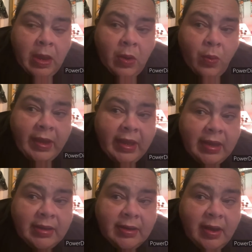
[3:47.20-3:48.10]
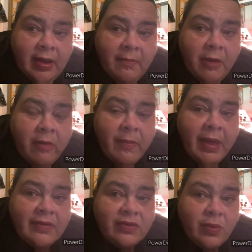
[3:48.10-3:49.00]
When Mama
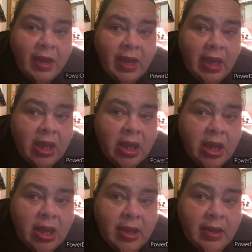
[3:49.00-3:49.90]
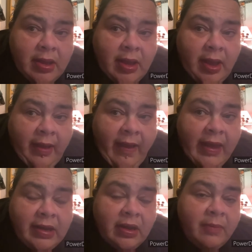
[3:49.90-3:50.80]
passed away, had
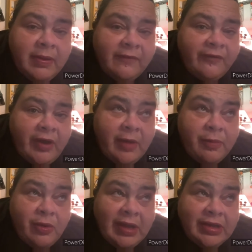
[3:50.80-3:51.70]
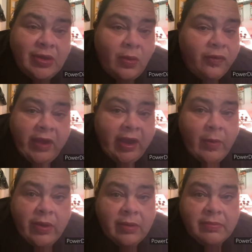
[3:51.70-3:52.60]
it not been for April, I don't think I
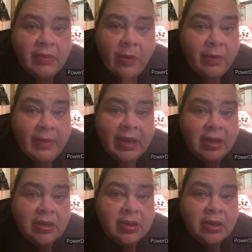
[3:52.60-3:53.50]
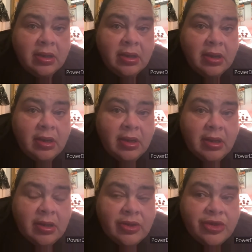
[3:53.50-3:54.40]
would have made it.
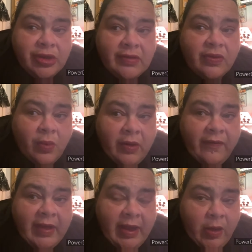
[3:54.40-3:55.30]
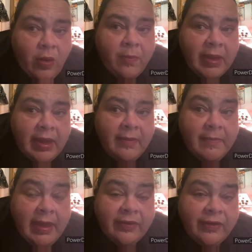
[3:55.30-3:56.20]
She's the one that helped me
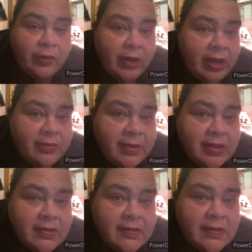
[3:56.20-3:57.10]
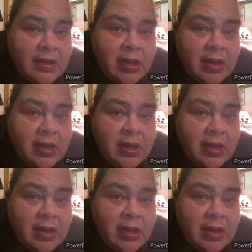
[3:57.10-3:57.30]
make the arrangements.